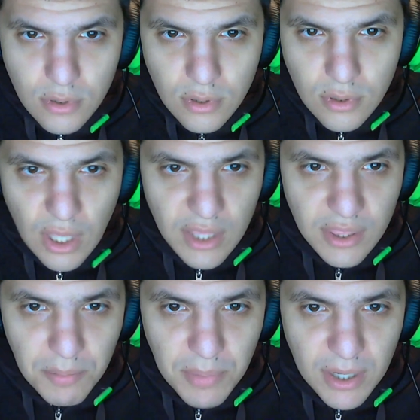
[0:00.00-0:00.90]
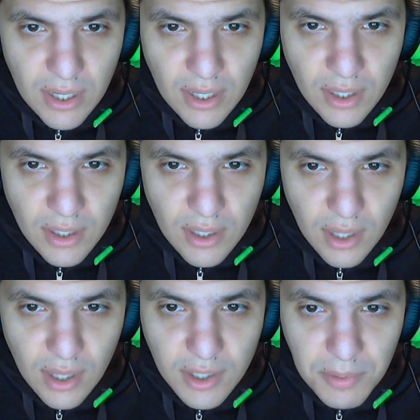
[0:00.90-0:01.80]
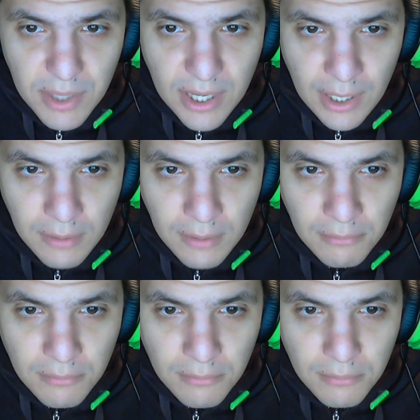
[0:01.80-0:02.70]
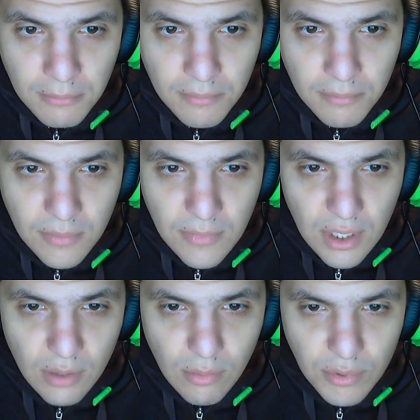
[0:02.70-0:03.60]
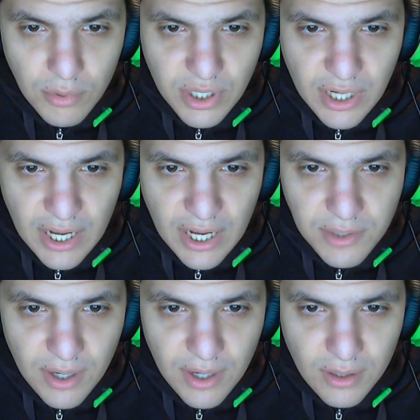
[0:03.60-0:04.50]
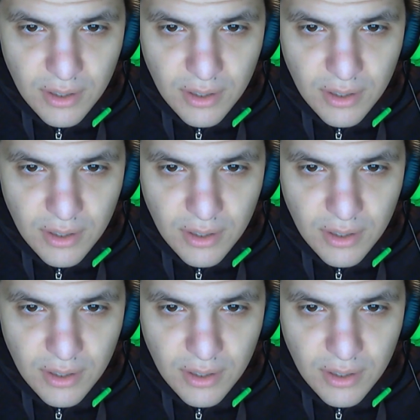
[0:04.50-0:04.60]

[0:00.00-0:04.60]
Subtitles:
Yeah, I ended up getting... What was your chi-square?